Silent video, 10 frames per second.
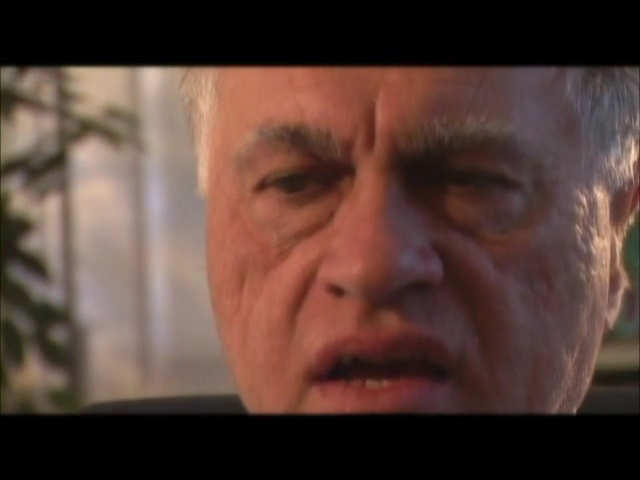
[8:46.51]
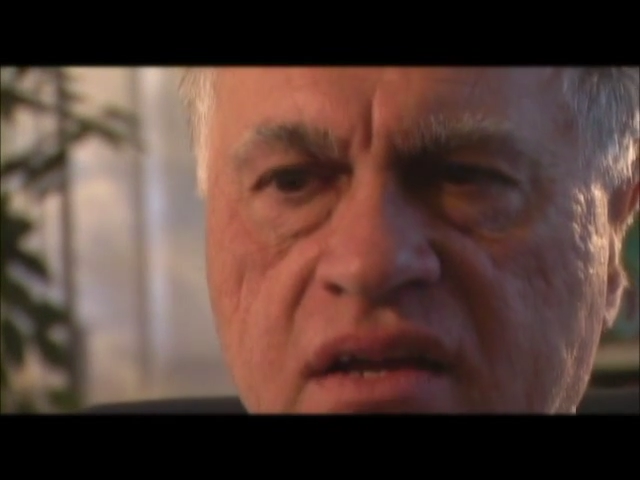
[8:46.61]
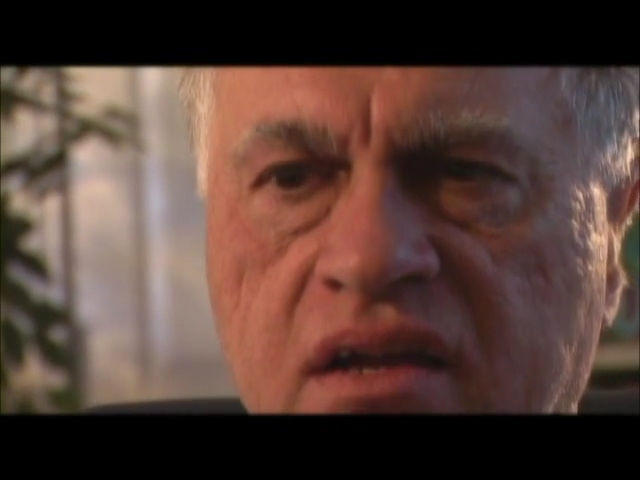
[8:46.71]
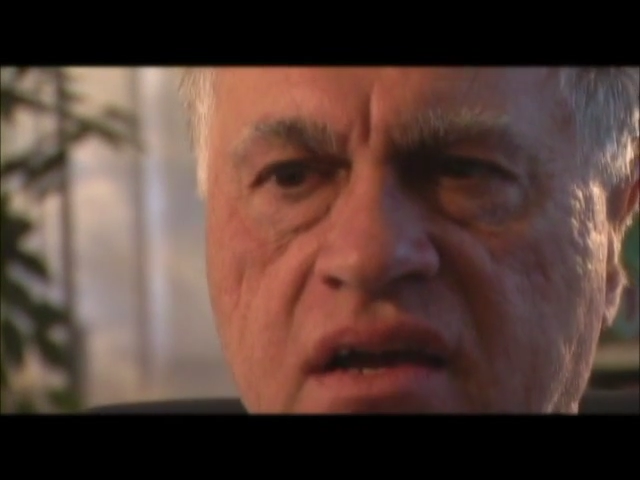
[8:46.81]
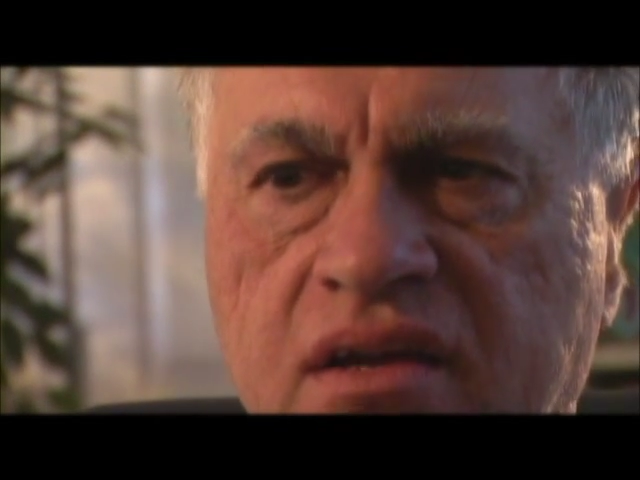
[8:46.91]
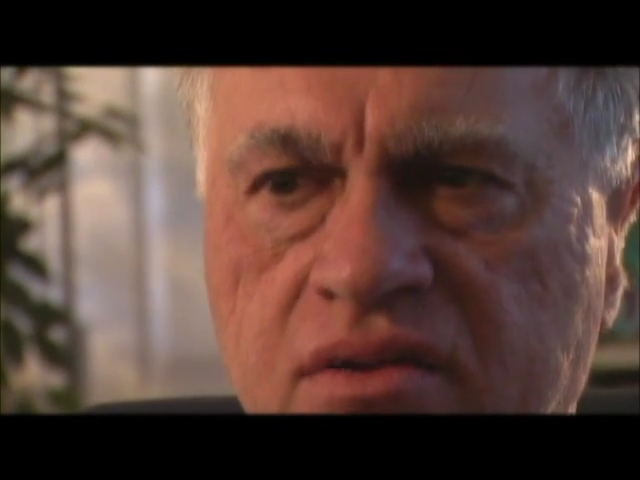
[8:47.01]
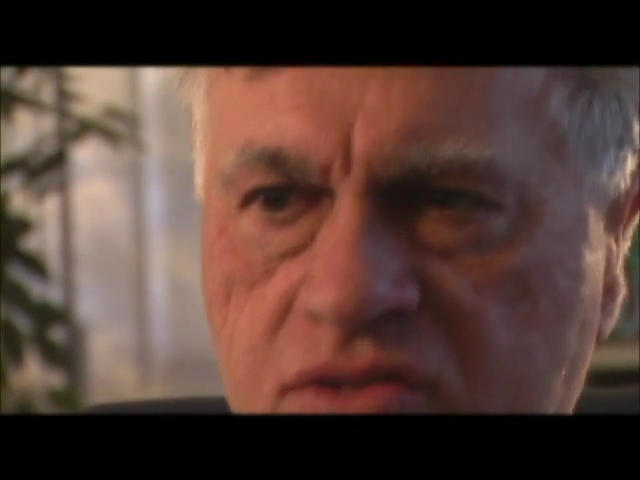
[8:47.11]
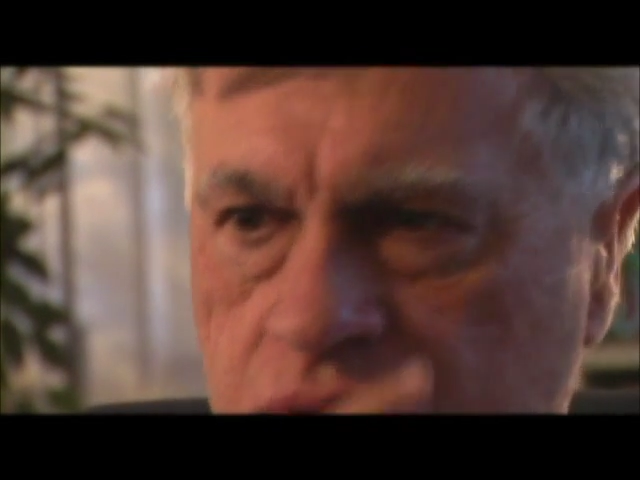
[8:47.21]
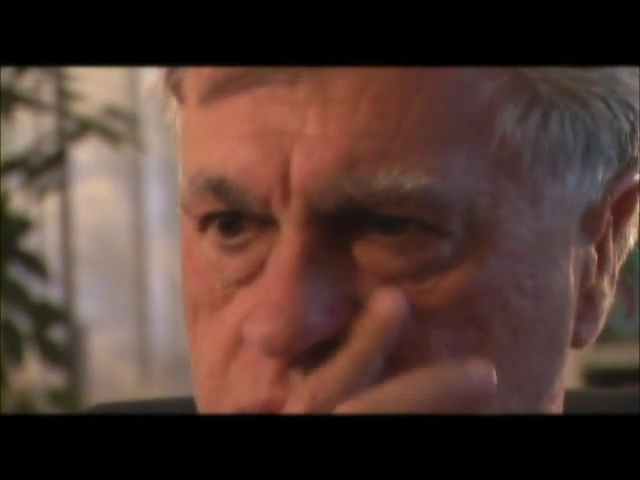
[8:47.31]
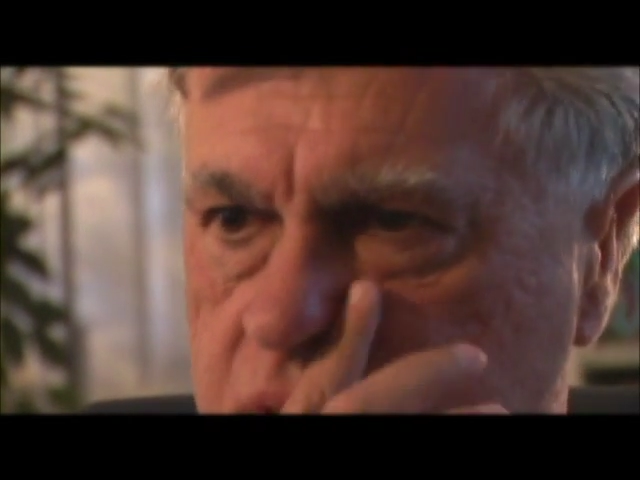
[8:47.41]
And I
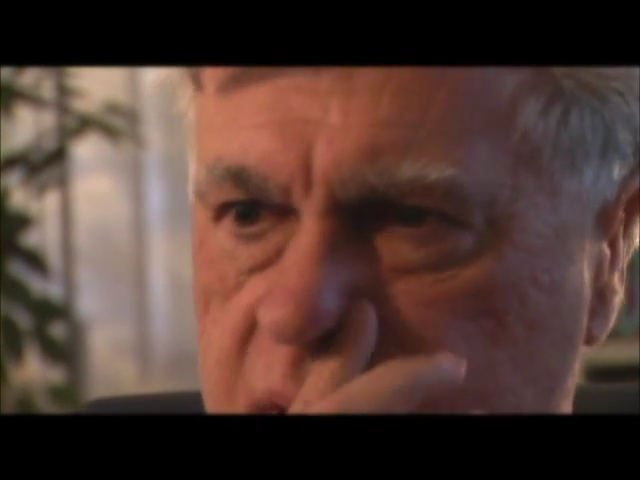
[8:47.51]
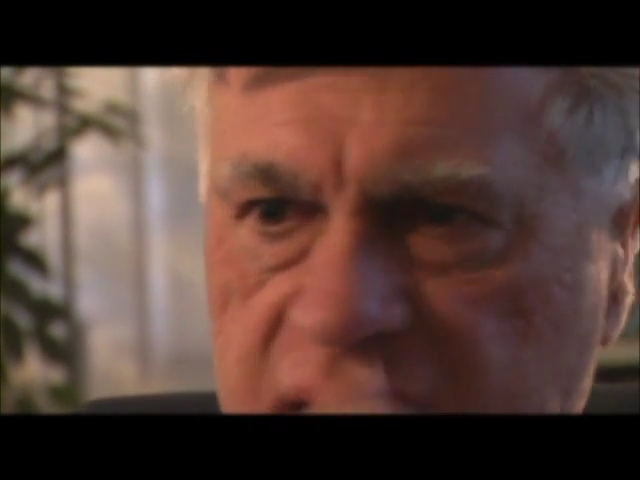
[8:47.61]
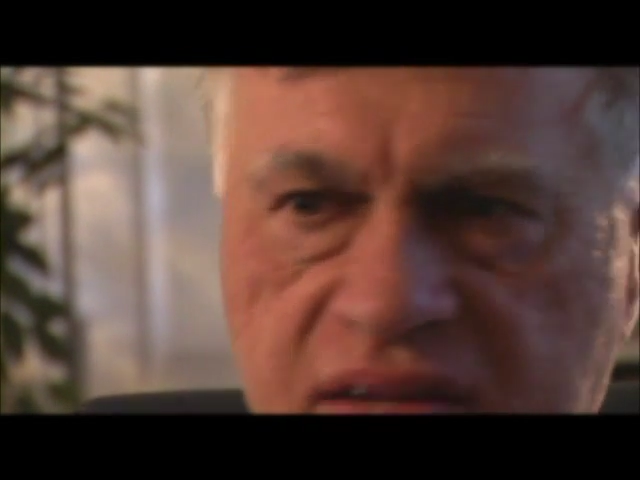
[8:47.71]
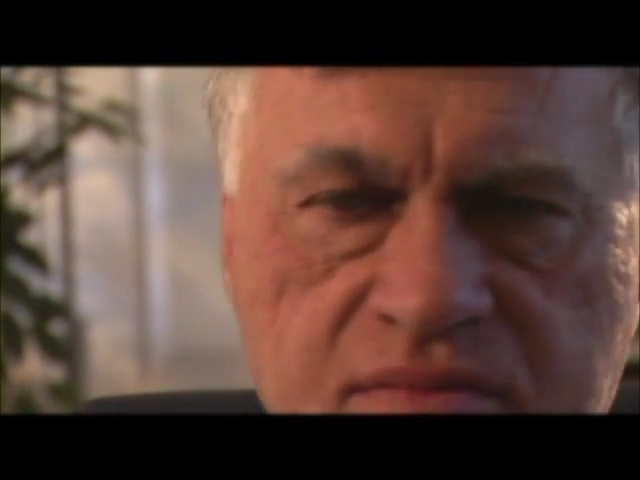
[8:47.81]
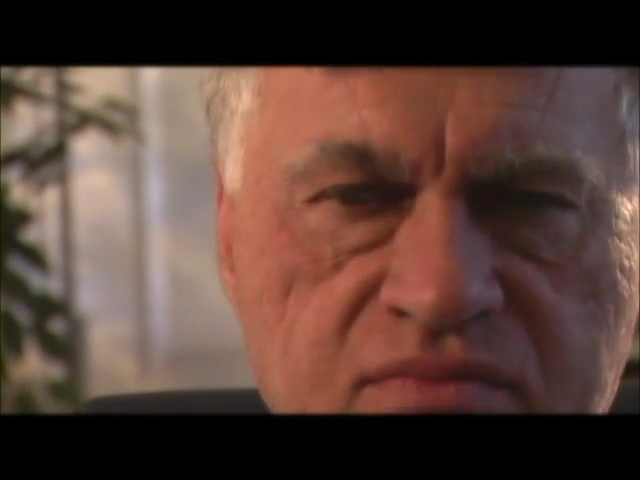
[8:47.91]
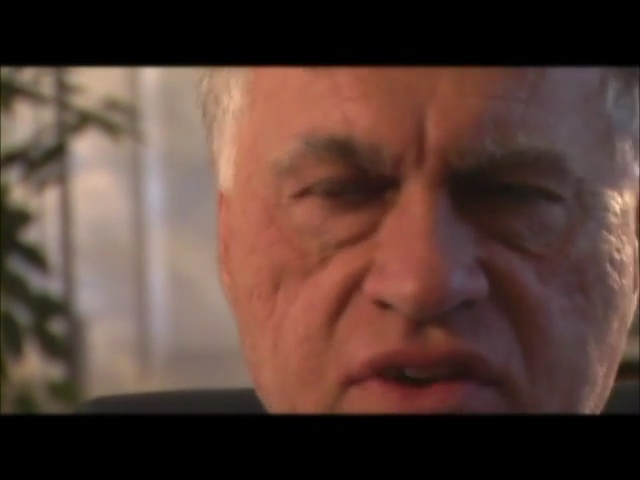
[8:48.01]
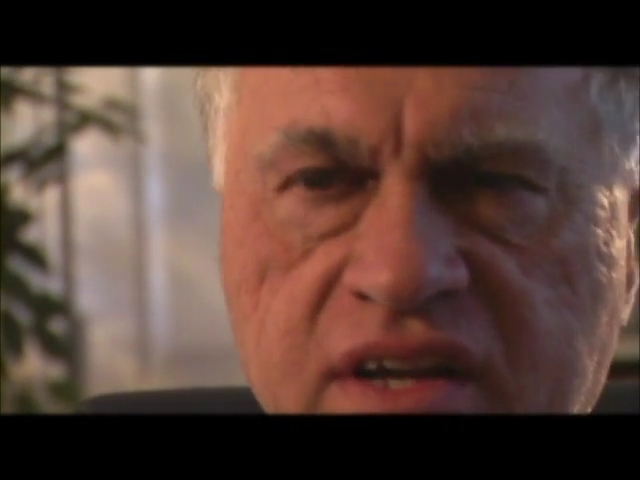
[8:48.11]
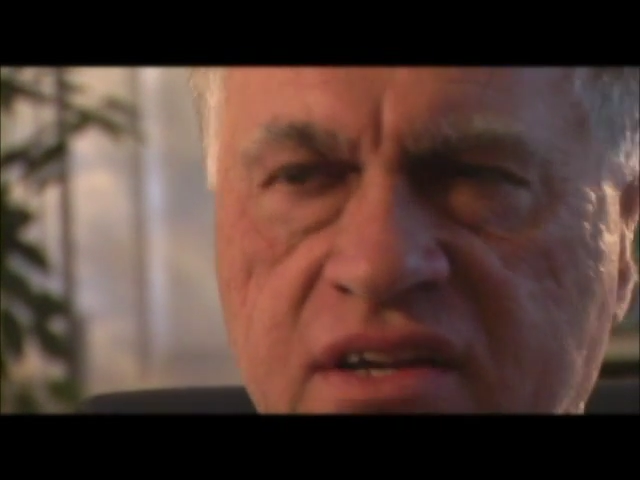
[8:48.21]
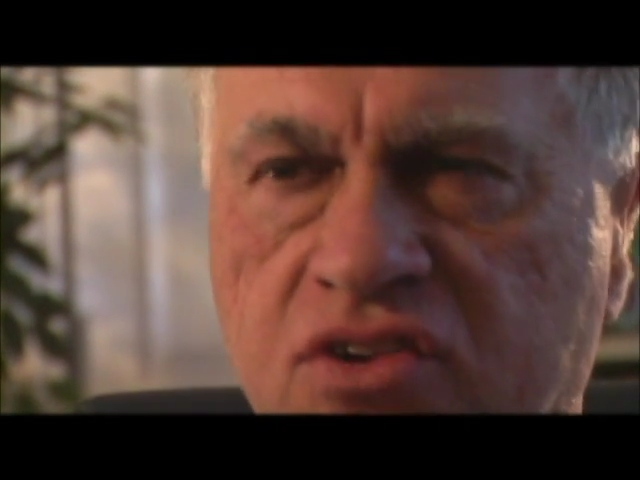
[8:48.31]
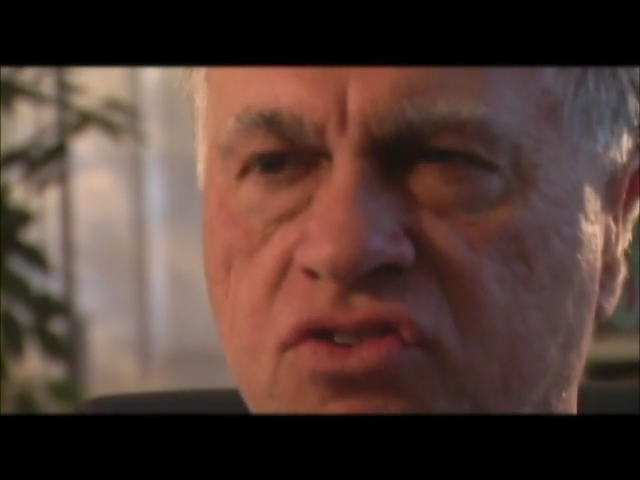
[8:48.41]
was almost like
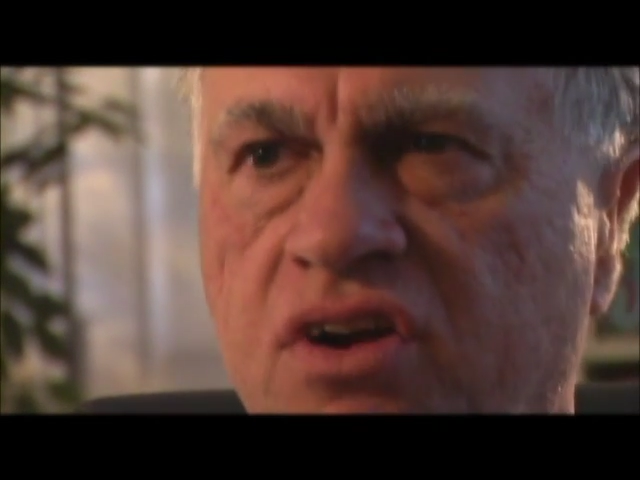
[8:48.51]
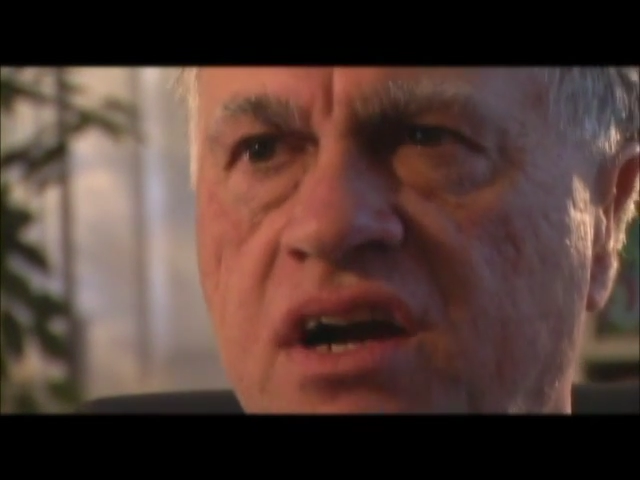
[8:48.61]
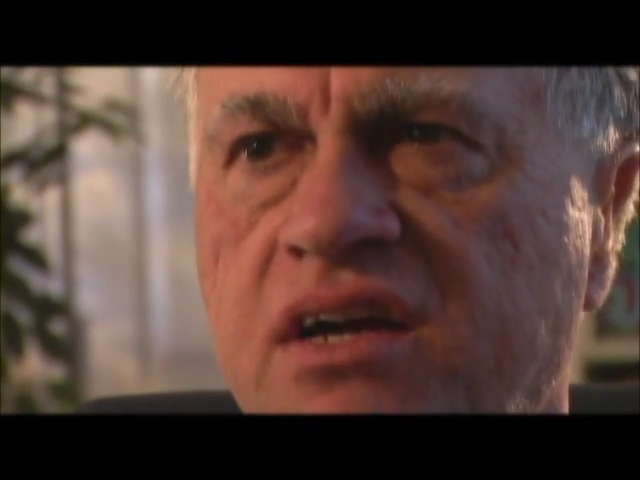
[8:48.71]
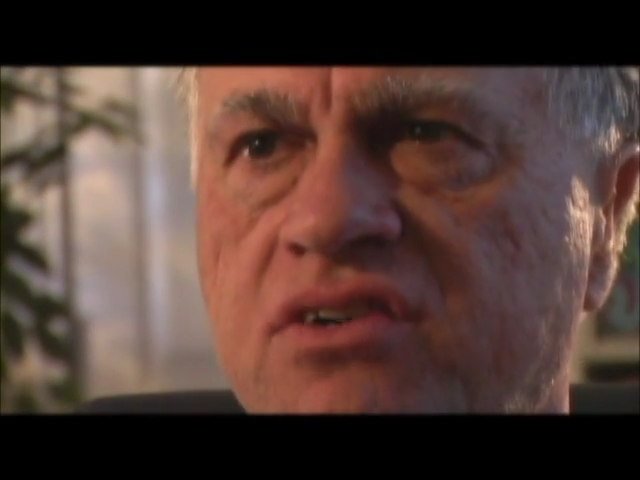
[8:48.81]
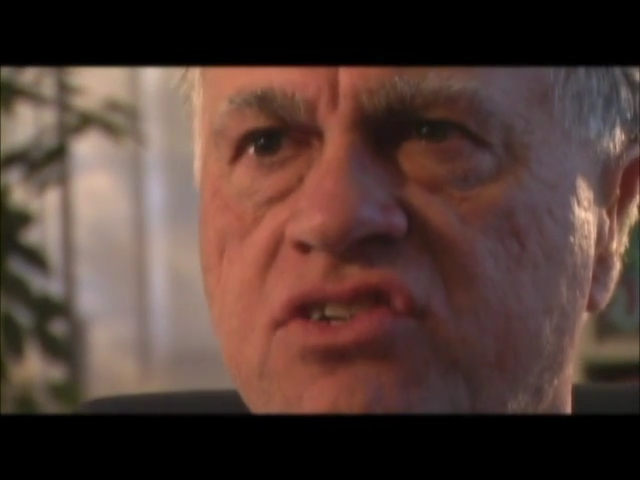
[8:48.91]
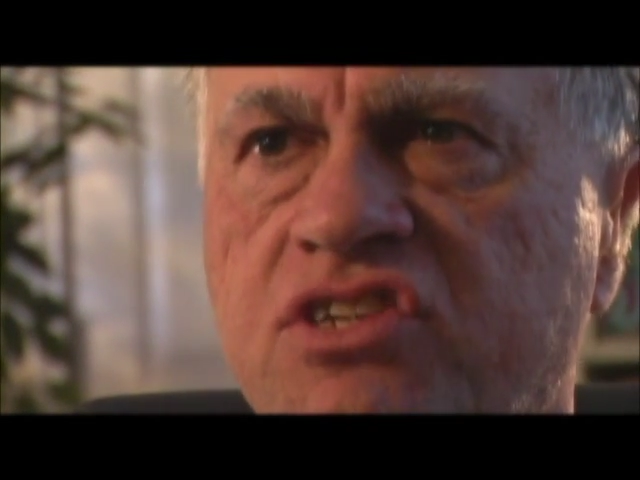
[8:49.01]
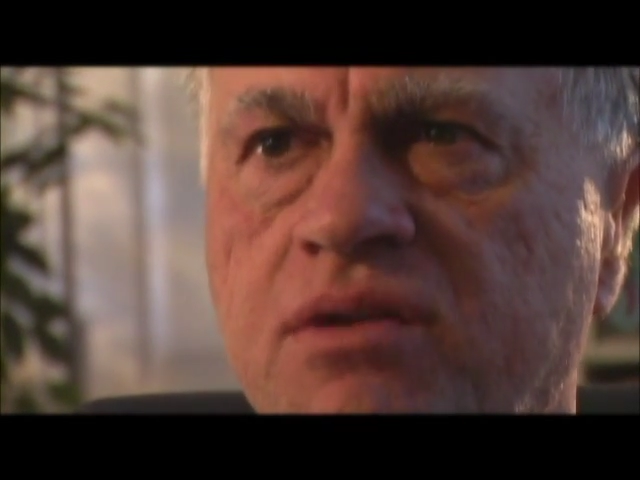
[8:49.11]
ready to cry or